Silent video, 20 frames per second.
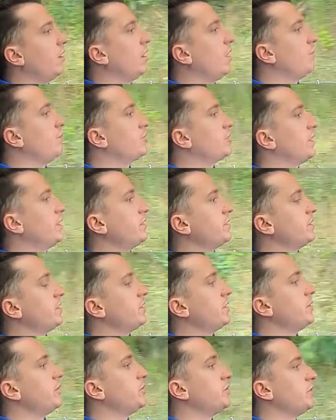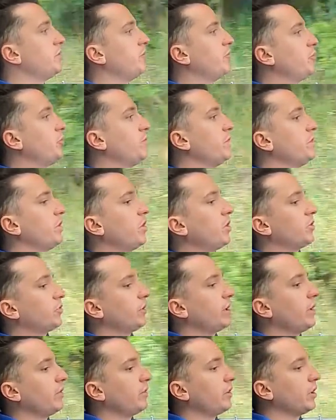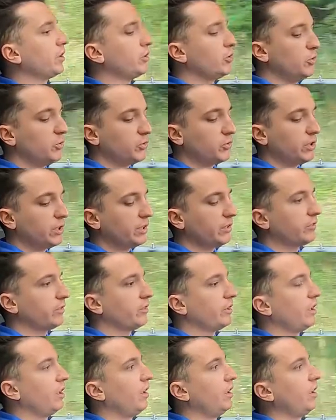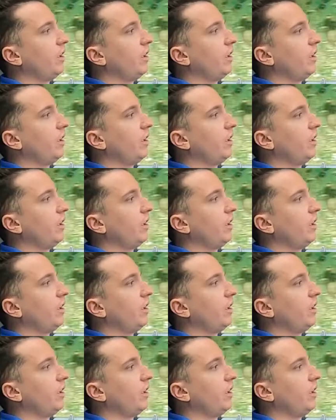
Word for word: Uh, Mercedes continues to improve the all-around acoustics